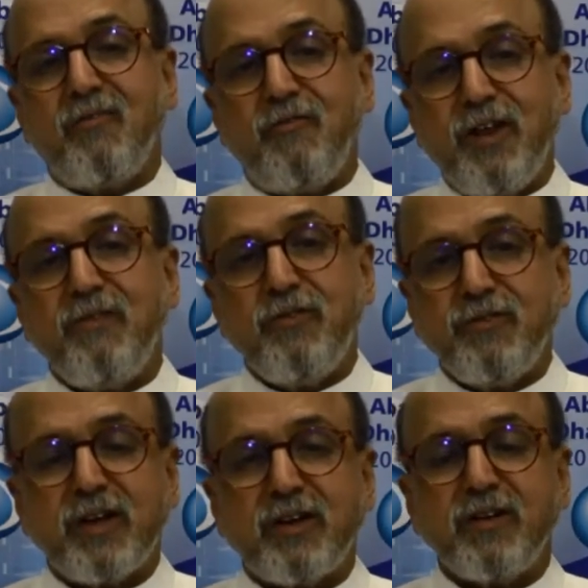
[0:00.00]
very few
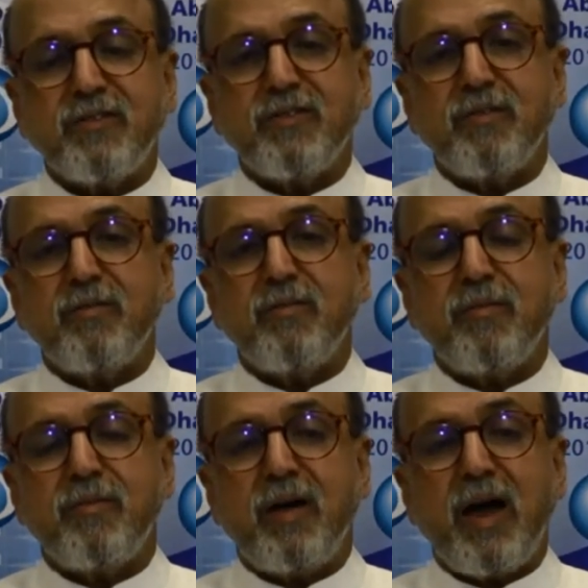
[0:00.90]
sectors
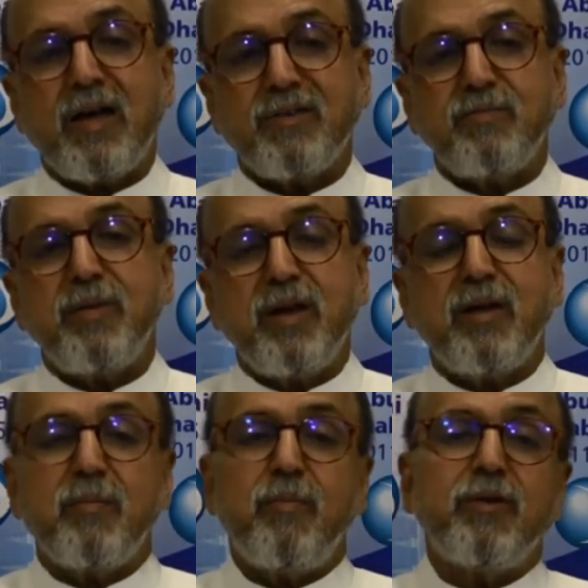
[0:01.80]
has been
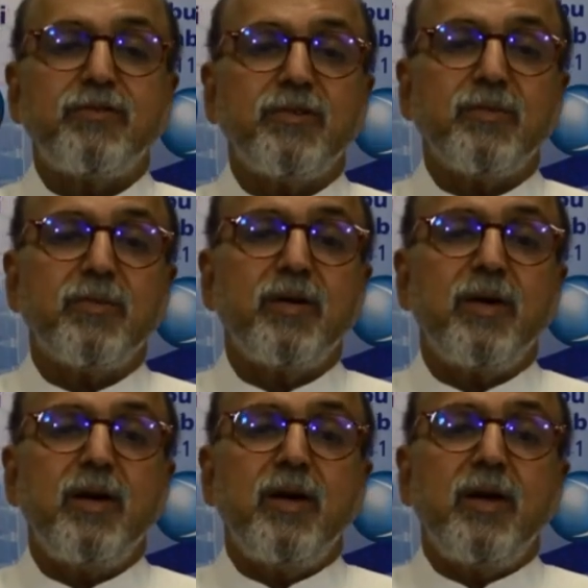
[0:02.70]
positive.
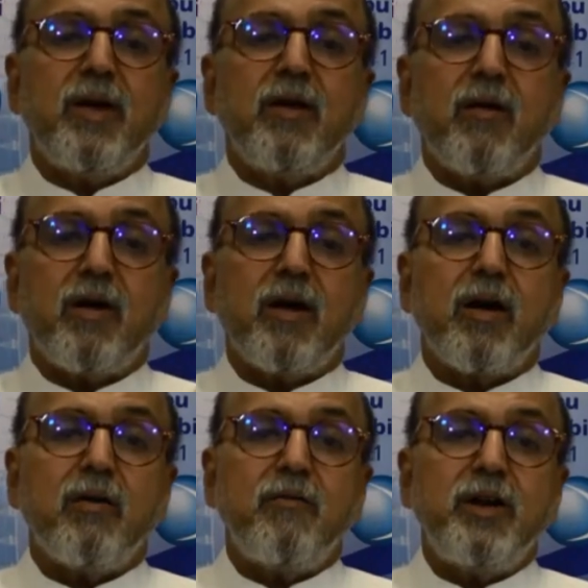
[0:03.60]
Now,
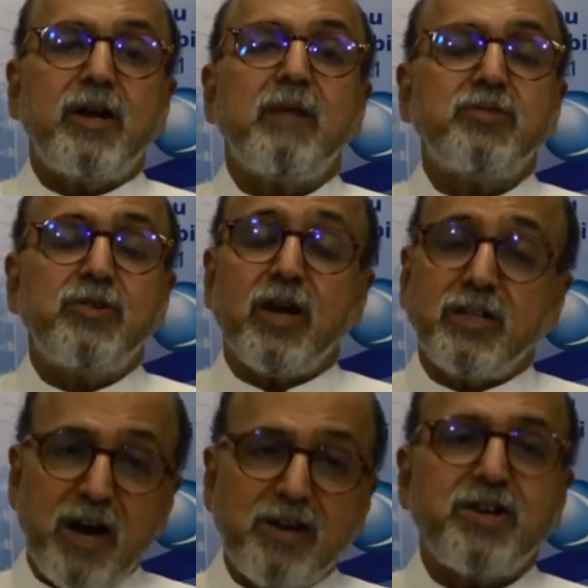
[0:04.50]
when it comes to
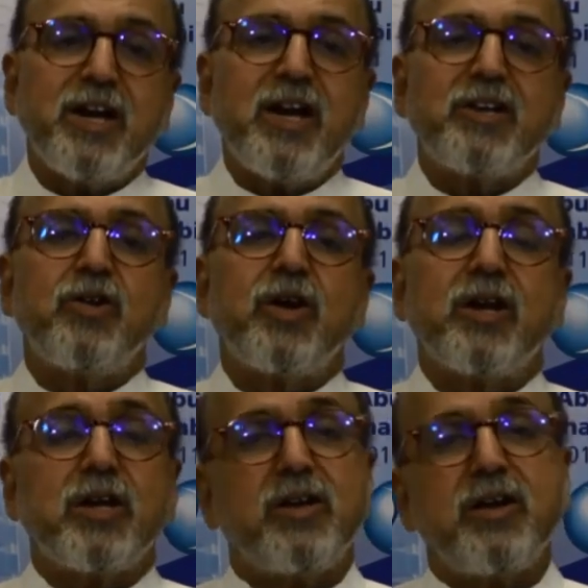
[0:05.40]
Qatar trade, let's look at
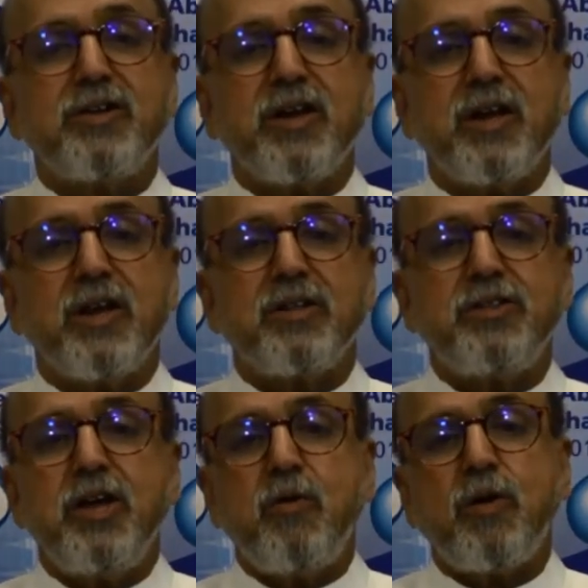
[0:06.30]
Qatar trade.
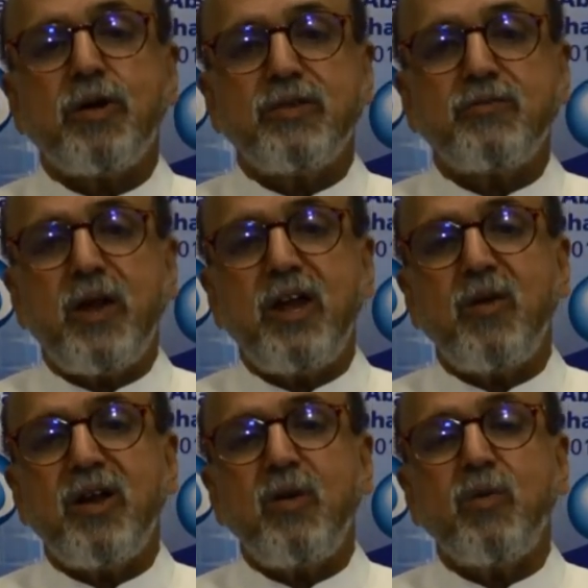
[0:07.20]
3 quarters of
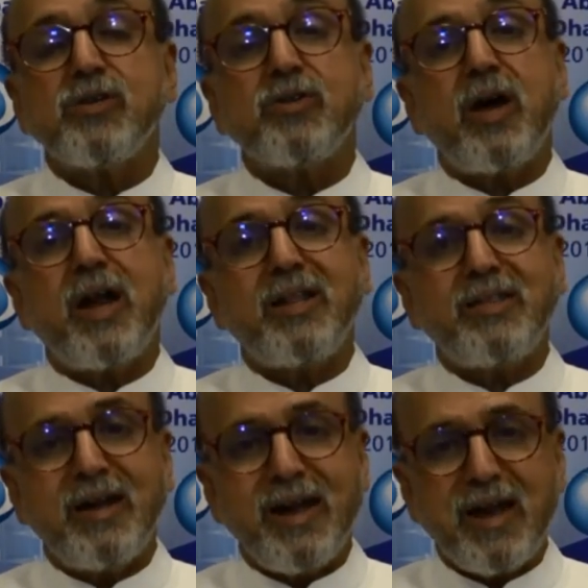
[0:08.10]
2020 was
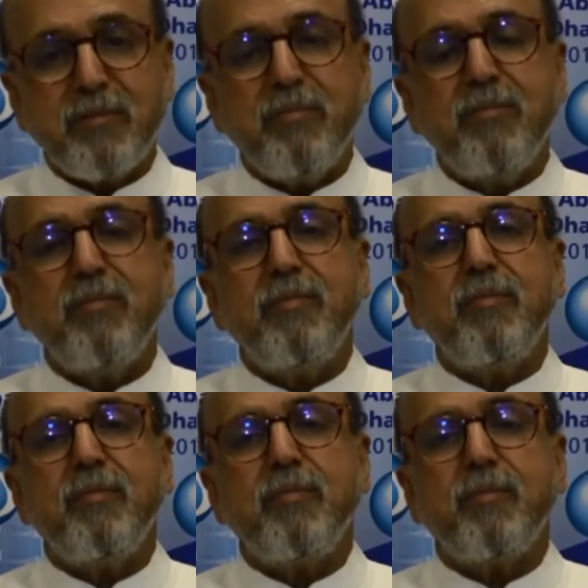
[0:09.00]

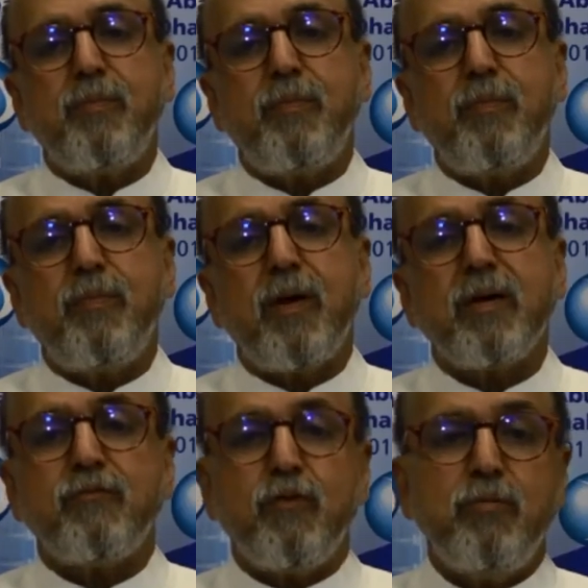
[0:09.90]

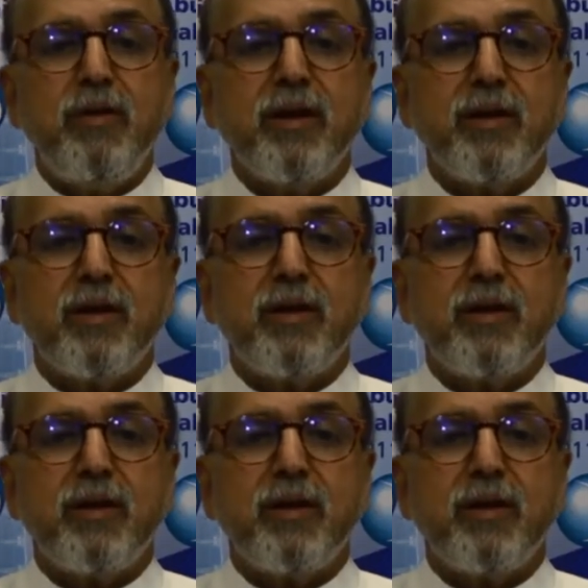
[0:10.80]
138.4 billion.